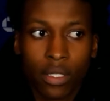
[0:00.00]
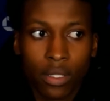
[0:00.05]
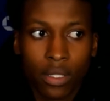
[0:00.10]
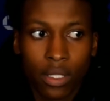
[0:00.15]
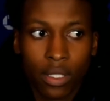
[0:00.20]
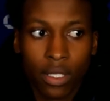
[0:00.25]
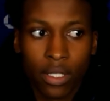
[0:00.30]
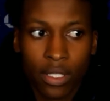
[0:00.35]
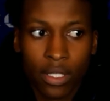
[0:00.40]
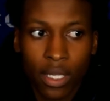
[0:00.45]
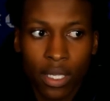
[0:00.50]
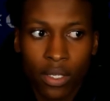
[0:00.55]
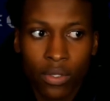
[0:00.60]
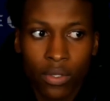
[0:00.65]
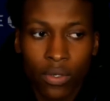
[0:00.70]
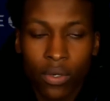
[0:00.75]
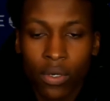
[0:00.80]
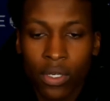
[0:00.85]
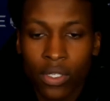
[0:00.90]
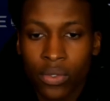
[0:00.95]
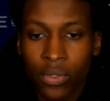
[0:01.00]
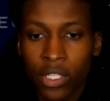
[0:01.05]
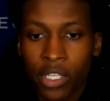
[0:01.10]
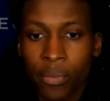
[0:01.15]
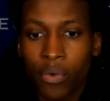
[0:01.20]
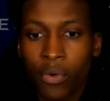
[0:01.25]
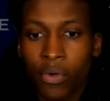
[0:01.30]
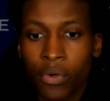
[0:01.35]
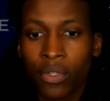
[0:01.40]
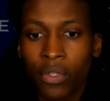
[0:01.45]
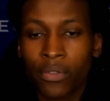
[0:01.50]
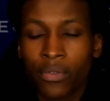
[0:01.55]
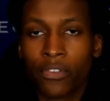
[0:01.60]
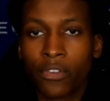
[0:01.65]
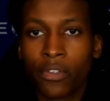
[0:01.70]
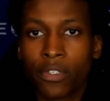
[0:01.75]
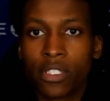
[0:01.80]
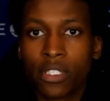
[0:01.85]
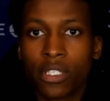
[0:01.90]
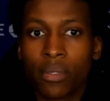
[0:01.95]
this side of the court is really important for
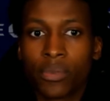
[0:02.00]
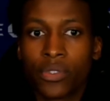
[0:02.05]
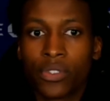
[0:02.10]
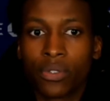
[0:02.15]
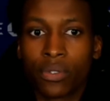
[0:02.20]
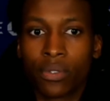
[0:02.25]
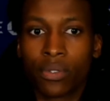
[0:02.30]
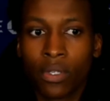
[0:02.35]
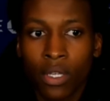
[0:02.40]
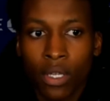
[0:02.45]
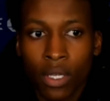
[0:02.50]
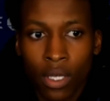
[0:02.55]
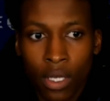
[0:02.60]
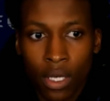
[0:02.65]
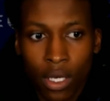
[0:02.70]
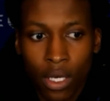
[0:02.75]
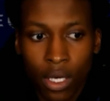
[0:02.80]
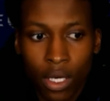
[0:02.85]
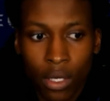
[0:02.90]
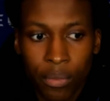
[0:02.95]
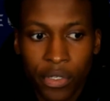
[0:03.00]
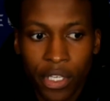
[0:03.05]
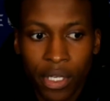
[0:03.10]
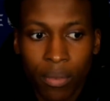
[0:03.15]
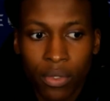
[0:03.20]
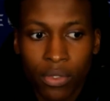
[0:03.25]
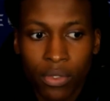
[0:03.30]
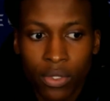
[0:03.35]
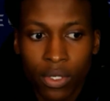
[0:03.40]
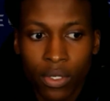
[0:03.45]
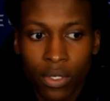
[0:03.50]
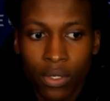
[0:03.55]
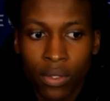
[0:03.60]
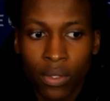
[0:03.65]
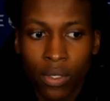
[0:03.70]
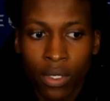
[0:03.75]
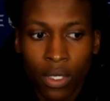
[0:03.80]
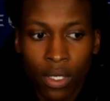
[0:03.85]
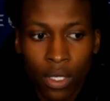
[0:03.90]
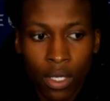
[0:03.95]
a team to uh, be able to go
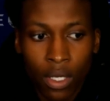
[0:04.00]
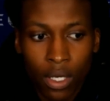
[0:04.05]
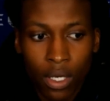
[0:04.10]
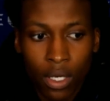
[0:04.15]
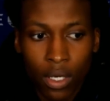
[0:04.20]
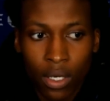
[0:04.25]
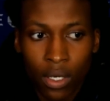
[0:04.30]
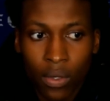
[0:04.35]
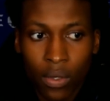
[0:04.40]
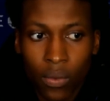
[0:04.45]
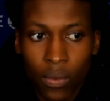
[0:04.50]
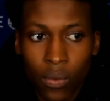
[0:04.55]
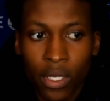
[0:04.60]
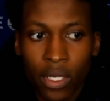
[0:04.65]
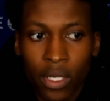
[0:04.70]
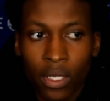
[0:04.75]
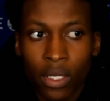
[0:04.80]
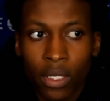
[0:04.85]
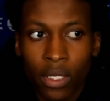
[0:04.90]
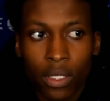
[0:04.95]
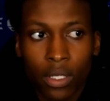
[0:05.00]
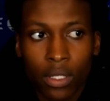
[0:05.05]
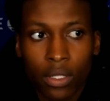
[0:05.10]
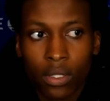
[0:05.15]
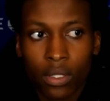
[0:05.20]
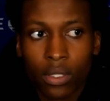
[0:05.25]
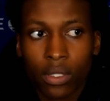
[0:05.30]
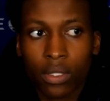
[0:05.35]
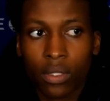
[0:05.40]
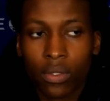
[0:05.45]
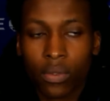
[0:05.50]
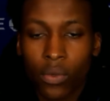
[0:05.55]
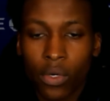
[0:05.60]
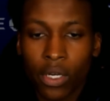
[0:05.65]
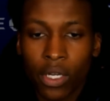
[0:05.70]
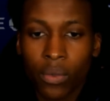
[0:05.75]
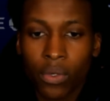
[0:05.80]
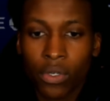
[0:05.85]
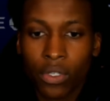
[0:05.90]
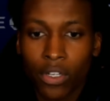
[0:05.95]
uh, where where
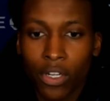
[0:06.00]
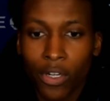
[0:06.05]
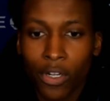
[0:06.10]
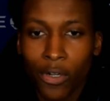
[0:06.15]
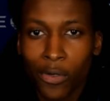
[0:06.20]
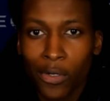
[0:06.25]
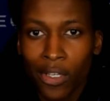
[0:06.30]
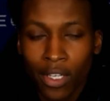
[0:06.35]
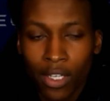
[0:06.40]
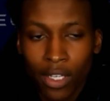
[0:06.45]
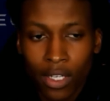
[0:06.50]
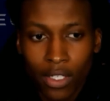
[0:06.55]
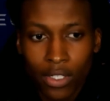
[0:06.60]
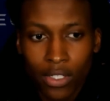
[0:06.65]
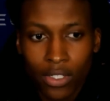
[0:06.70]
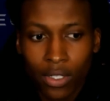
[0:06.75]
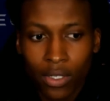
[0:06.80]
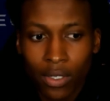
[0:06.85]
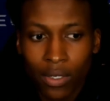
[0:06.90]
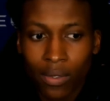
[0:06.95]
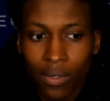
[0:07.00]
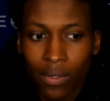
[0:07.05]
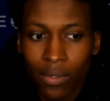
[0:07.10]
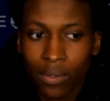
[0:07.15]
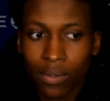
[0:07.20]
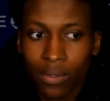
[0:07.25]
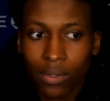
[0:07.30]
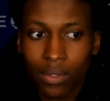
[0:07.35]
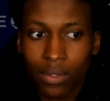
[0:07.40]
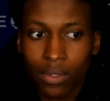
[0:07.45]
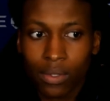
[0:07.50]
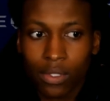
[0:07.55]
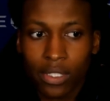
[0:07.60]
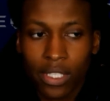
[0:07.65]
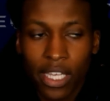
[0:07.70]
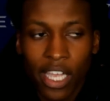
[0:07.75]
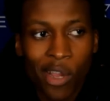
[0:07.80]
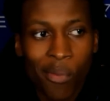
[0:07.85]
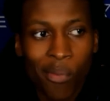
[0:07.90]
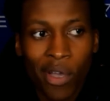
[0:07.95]
you want to go. So
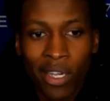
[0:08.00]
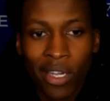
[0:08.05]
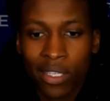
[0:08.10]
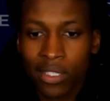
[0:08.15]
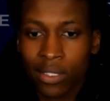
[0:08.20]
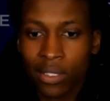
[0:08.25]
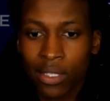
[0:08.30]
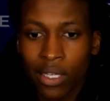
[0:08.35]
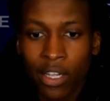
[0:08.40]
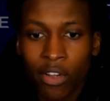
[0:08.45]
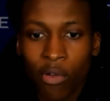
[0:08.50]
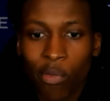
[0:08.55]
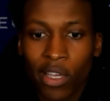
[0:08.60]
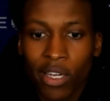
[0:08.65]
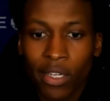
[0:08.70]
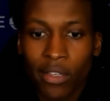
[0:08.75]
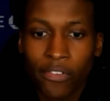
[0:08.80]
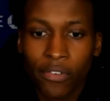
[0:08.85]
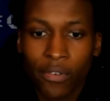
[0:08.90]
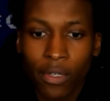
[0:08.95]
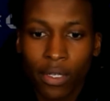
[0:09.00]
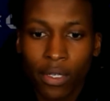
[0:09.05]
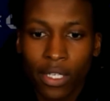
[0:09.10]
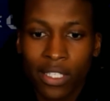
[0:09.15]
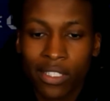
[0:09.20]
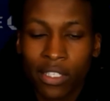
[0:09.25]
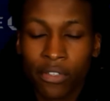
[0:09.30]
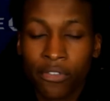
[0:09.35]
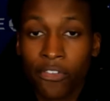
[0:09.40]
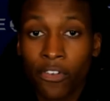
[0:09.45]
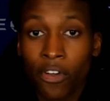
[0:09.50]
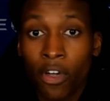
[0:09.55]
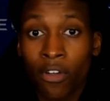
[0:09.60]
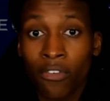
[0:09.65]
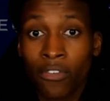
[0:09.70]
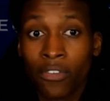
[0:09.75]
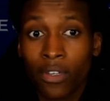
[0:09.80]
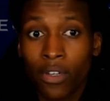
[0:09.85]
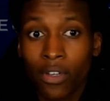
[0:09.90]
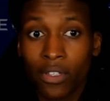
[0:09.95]
everybody's everybody is
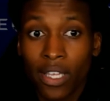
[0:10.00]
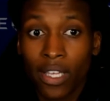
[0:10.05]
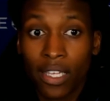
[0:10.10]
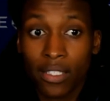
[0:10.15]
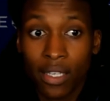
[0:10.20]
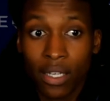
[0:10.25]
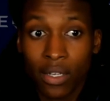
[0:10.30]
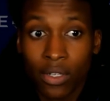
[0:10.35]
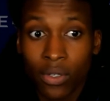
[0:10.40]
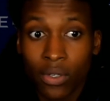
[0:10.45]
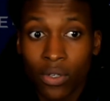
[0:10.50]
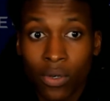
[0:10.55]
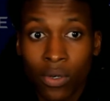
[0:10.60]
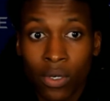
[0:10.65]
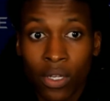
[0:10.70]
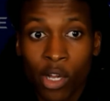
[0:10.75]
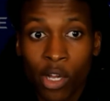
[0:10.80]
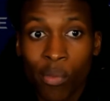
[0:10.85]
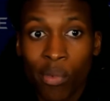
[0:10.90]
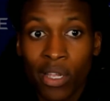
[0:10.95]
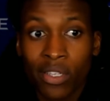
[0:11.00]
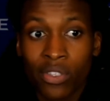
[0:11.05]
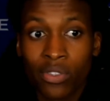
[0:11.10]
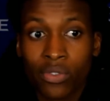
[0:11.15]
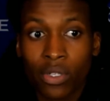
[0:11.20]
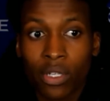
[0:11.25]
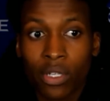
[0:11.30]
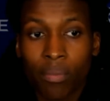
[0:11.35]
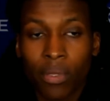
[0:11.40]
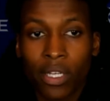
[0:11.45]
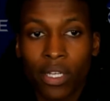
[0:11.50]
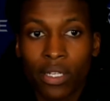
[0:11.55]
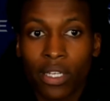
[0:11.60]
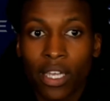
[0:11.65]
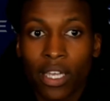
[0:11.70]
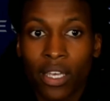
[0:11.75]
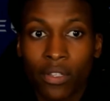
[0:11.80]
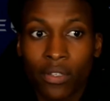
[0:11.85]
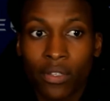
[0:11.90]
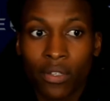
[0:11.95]
involved on that side of the court. Everybody's trying to play
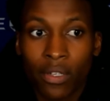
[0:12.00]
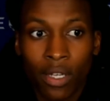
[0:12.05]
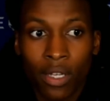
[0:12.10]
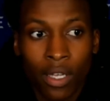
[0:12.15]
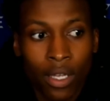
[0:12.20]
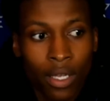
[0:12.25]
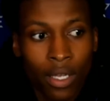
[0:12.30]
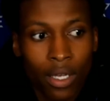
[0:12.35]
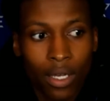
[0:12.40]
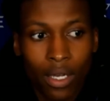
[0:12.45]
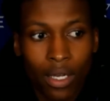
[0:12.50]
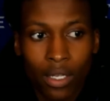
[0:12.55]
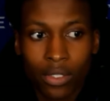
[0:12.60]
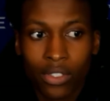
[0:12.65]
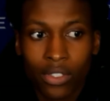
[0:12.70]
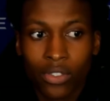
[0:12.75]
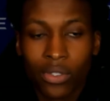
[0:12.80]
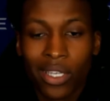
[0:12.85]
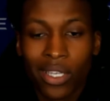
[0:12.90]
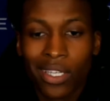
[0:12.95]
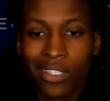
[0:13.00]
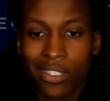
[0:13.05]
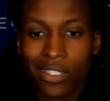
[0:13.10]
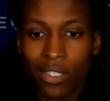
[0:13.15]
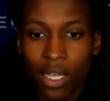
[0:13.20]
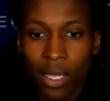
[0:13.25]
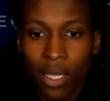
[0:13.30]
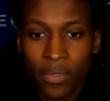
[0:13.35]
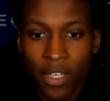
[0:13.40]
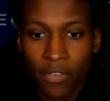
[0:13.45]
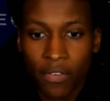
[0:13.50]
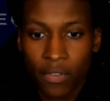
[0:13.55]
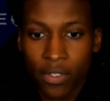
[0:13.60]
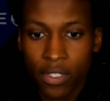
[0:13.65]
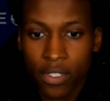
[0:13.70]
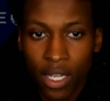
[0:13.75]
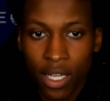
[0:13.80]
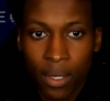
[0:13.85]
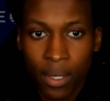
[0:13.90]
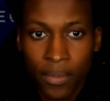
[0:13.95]
together, uh, just to get stops after
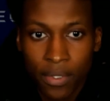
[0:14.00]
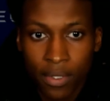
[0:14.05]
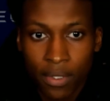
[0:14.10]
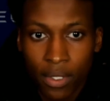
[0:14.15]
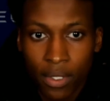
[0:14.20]
stops,